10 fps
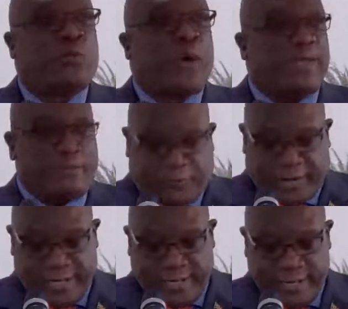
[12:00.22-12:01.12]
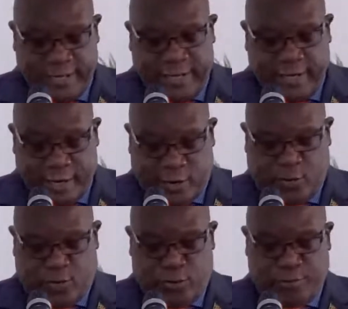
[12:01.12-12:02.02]
Wi-Fi in their
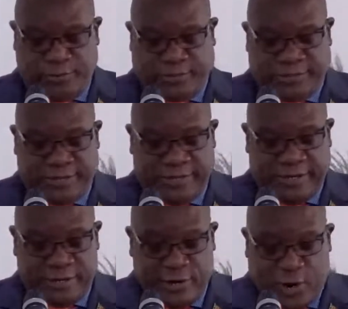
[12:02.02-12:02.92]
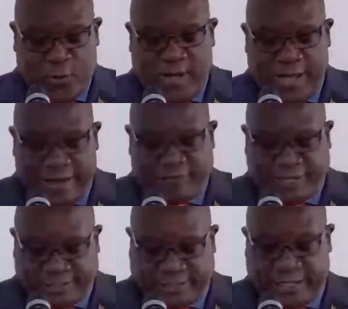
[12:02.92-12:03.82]
homes now have
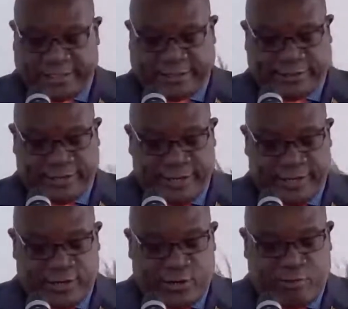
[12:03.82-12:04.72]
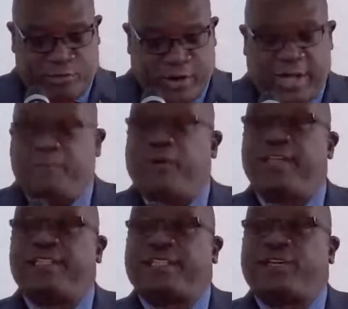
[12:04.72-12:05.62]
access to
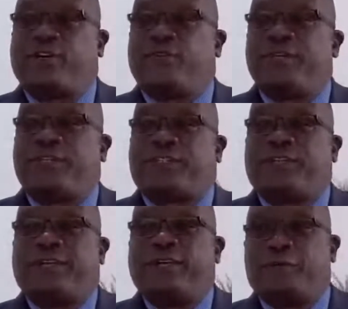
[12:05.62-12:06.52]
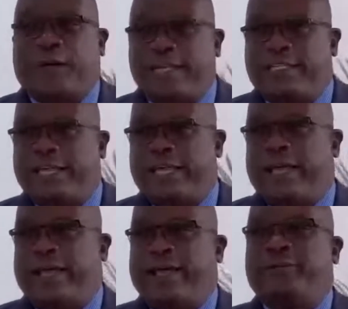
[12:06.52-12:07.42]
broadband service right
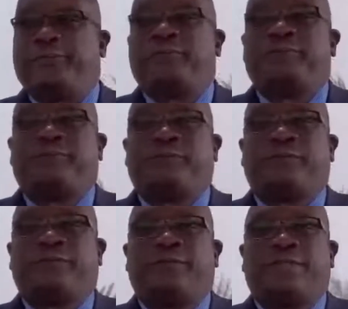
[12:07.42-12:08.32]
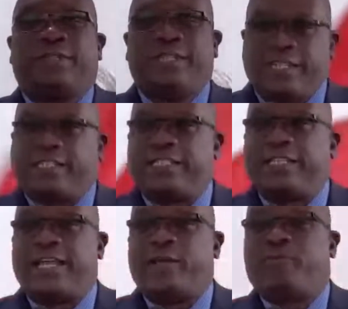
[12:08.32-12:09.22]
here. This is
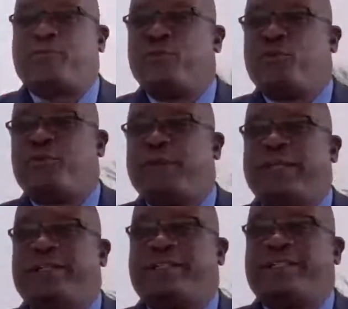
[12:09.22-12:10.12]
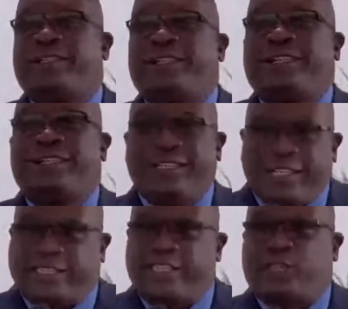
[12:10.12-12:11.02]
an improvement.
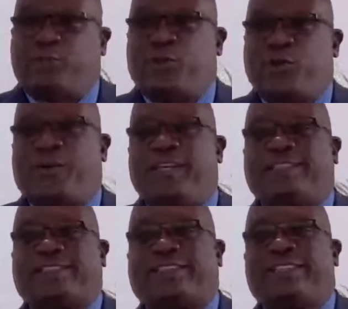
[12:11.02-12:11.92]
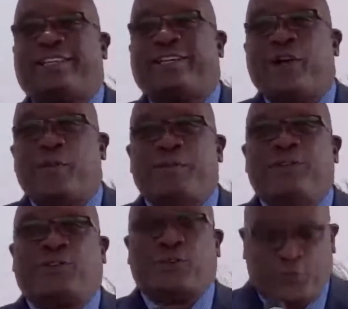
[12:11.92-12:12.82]
This is progress coming
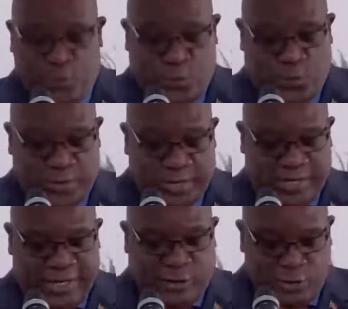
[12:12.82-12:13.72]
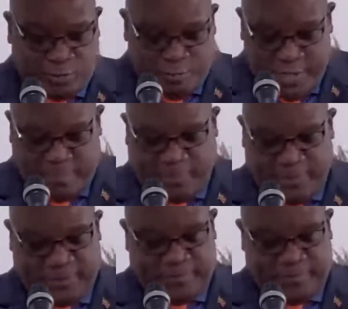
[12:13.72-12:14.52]
to you, the good people.